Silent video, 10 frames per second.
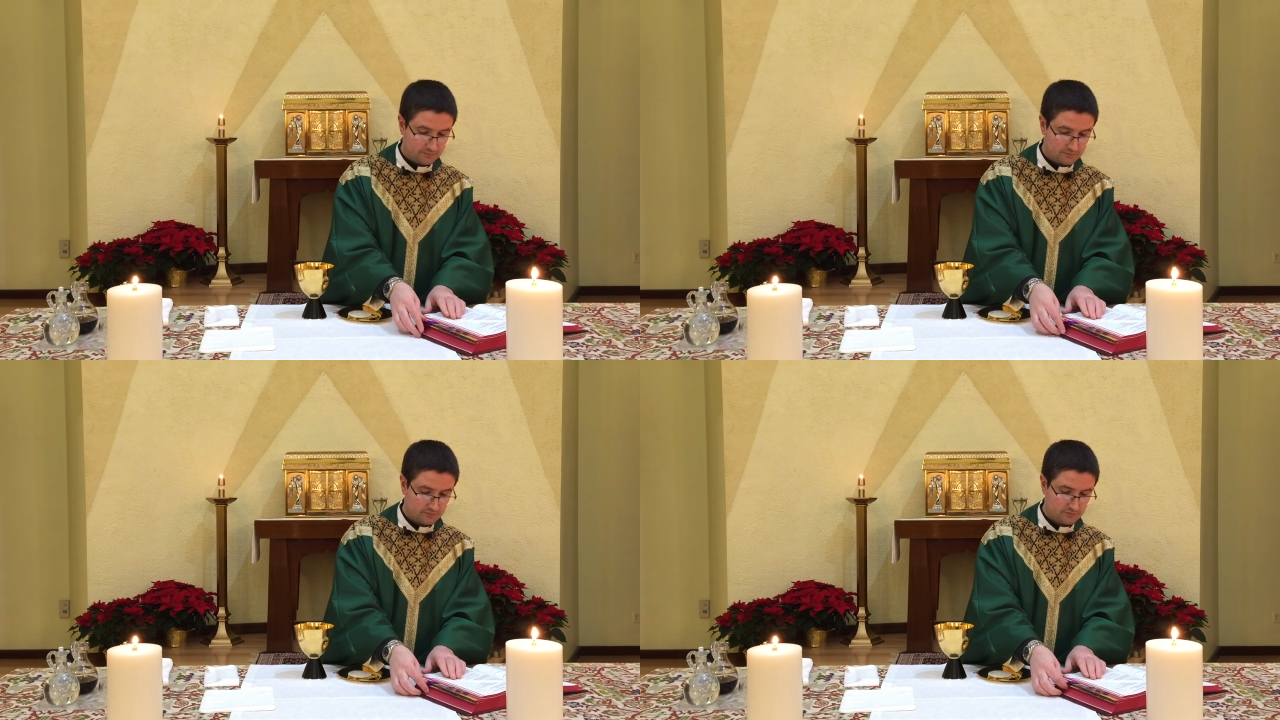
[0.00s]

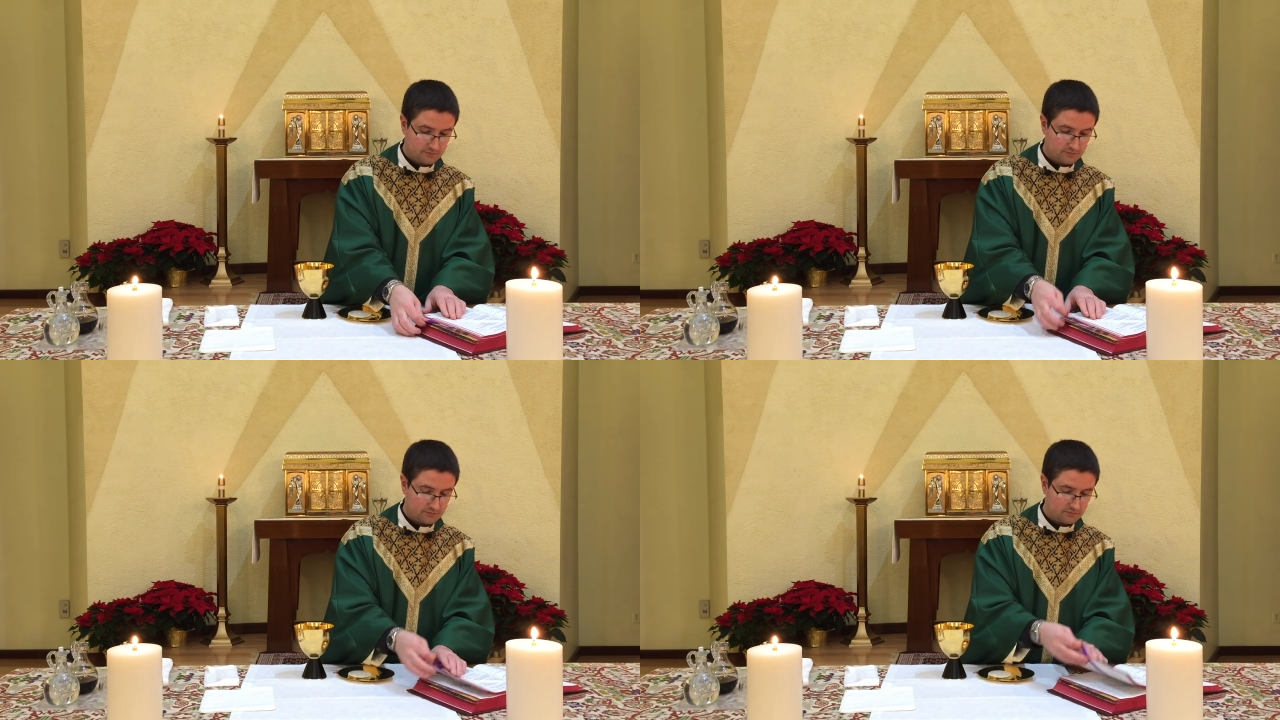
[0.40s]

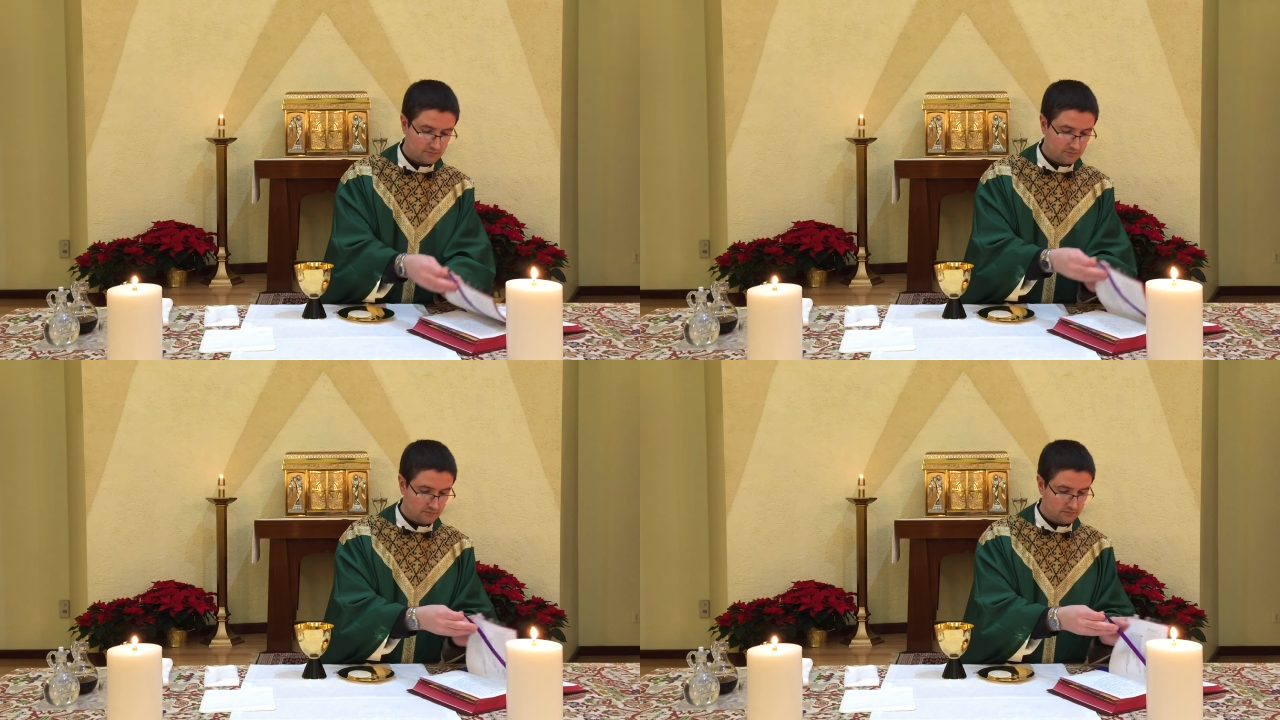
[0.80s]

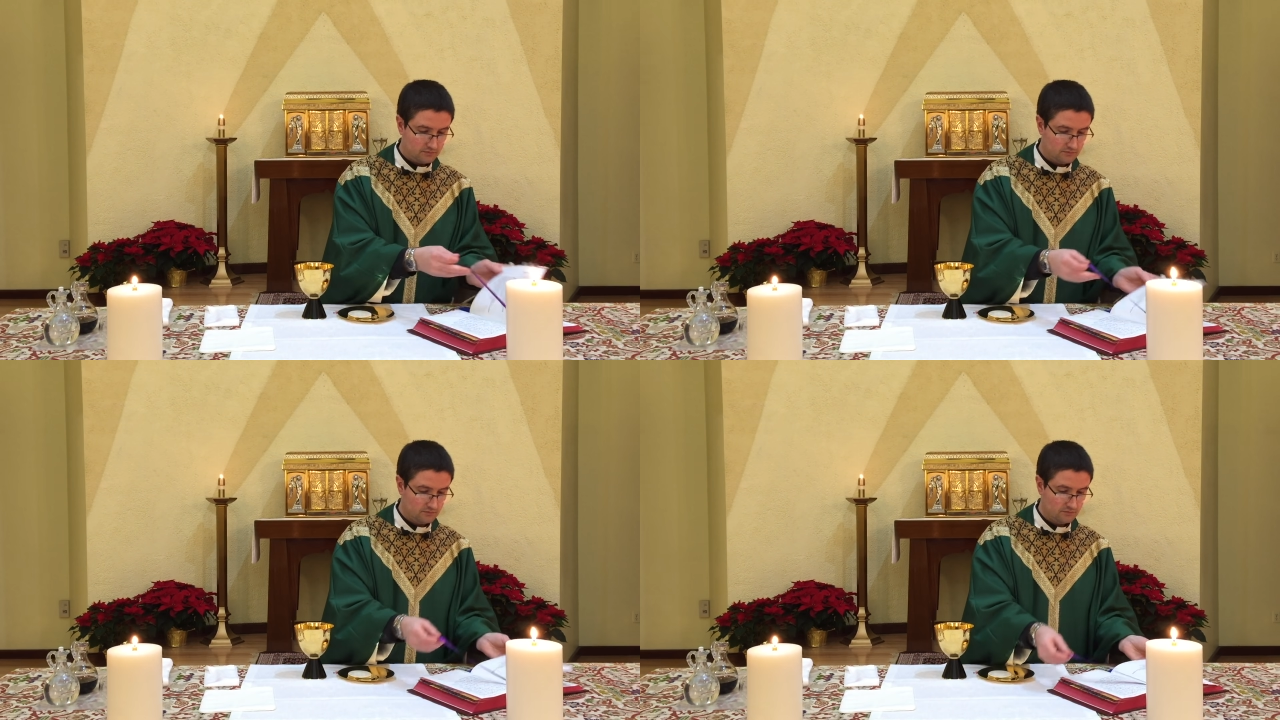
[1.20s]

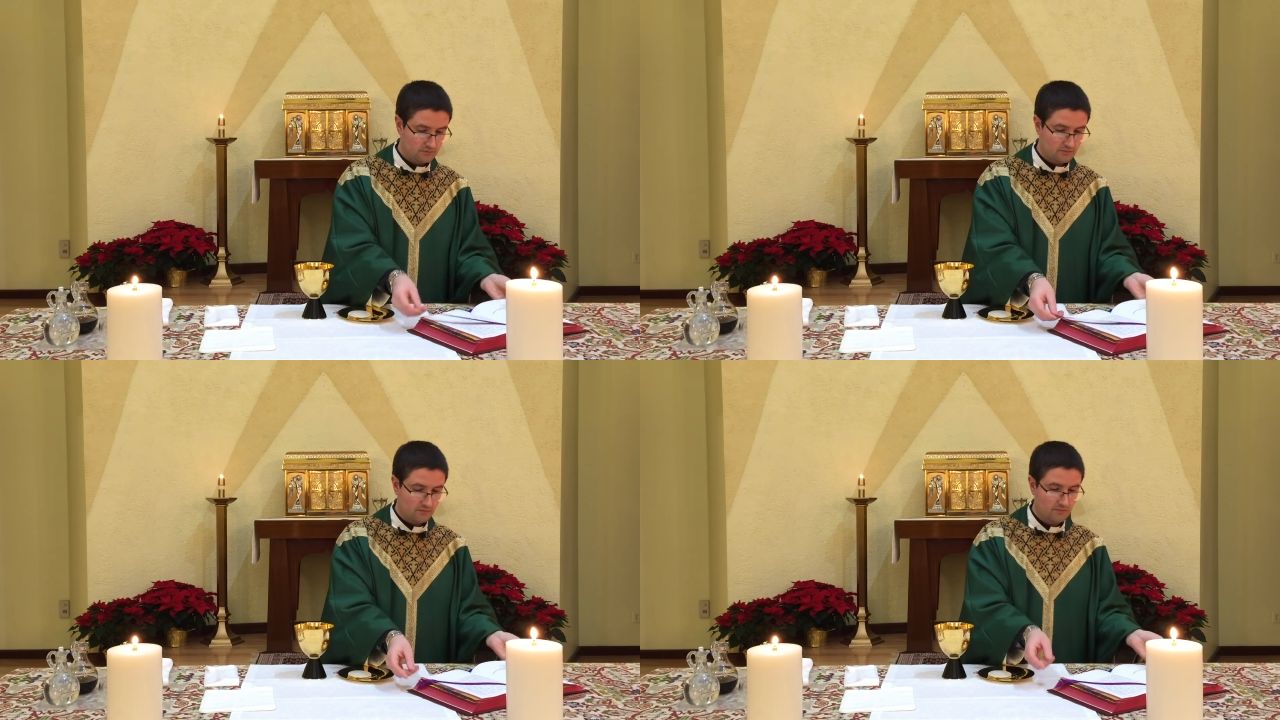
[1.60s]

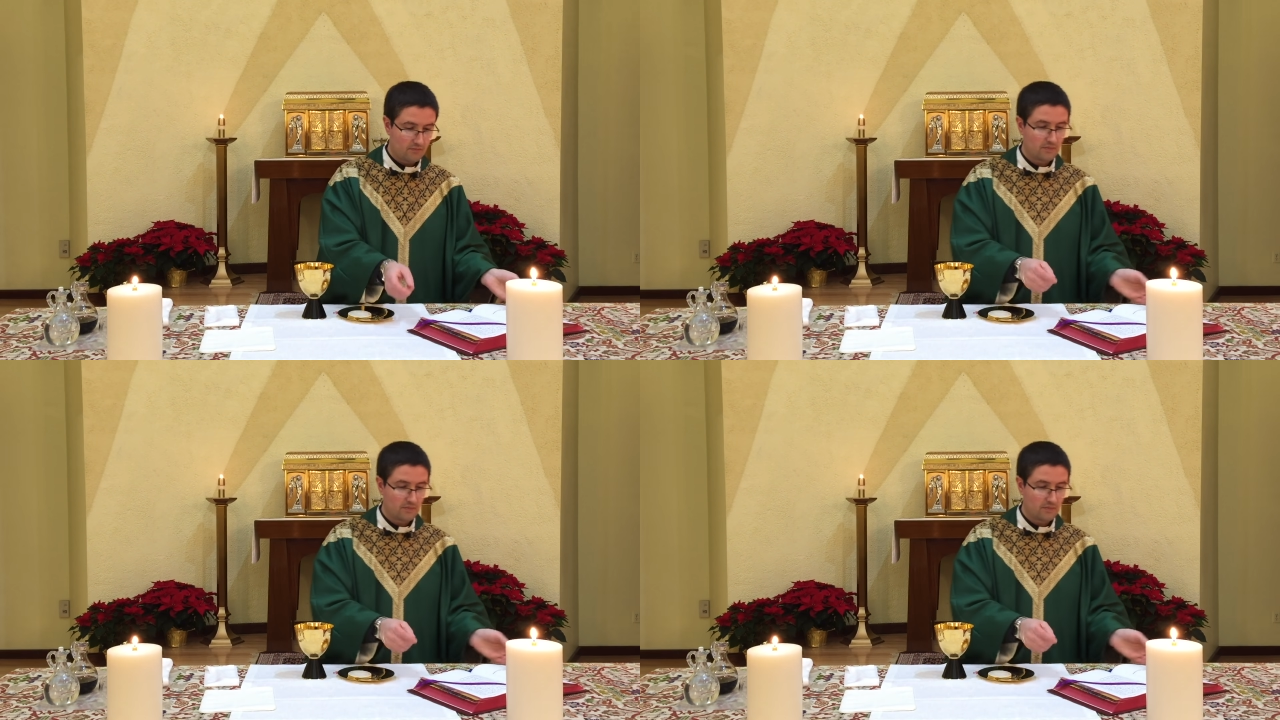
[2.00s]
Nothing is said.